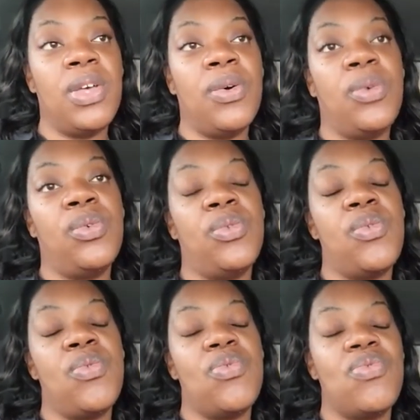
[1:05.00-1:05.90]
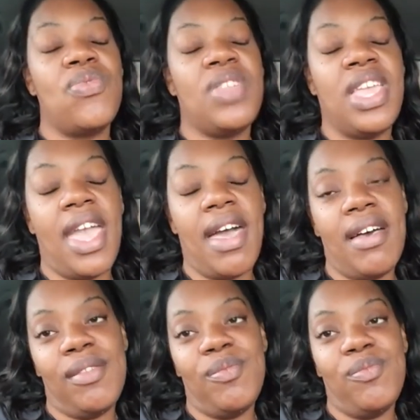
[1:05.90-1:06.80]
So, yeah,
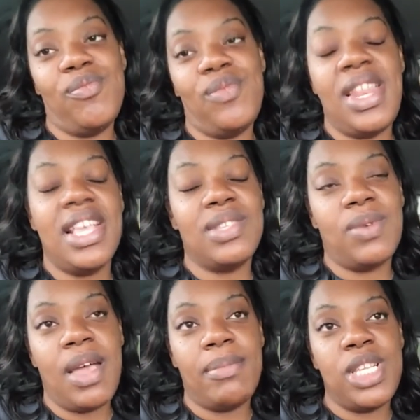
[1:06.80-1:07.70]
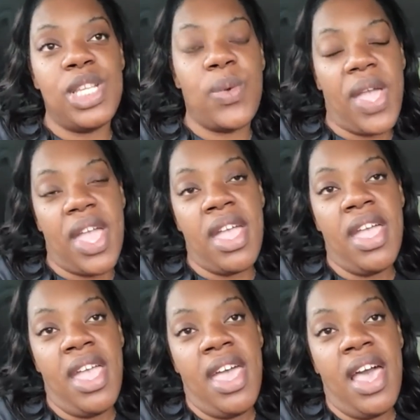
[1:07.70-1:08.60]
that's what i am
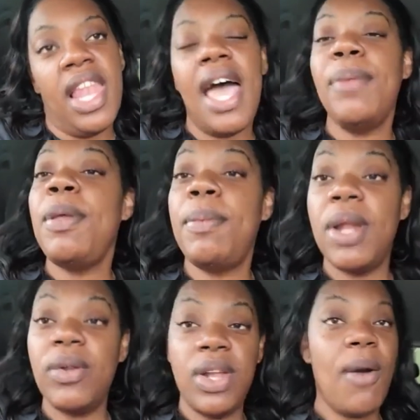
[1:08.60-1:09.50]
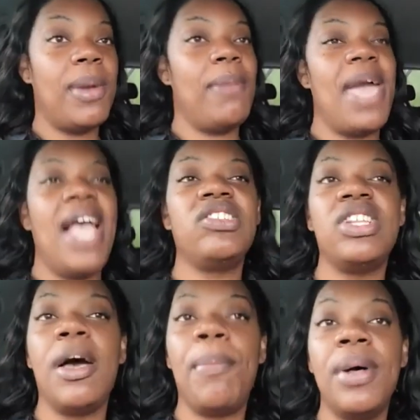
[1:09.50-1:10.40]
telling A lot of people don't know, but I'm
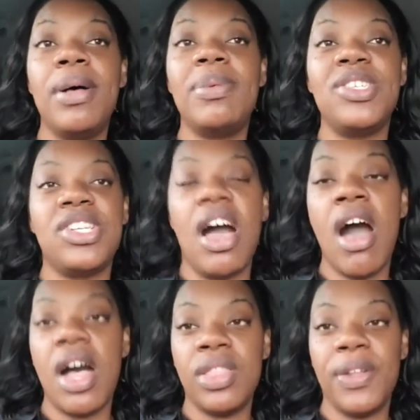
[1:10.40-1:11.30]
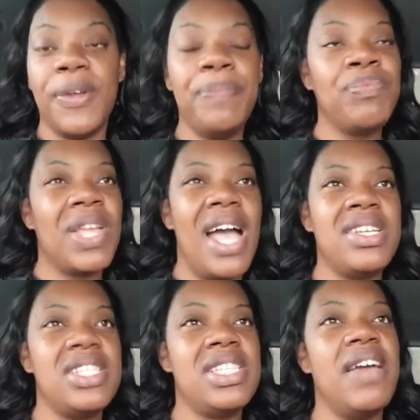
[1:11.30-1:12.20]
actually a published author. I
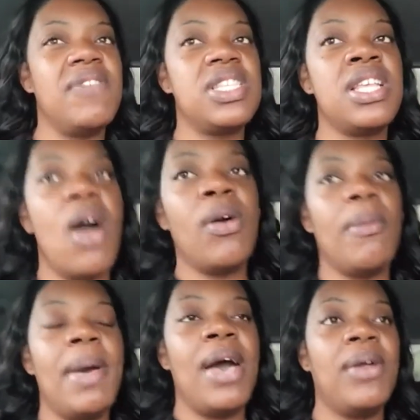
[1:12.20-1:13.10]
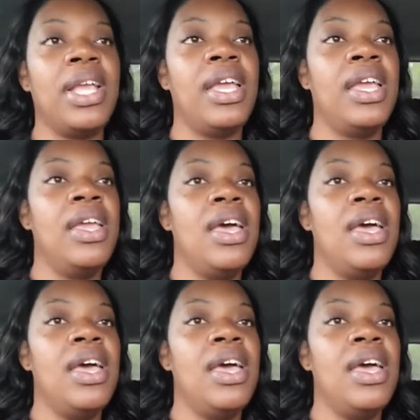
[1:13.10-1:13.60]
just never talk about it.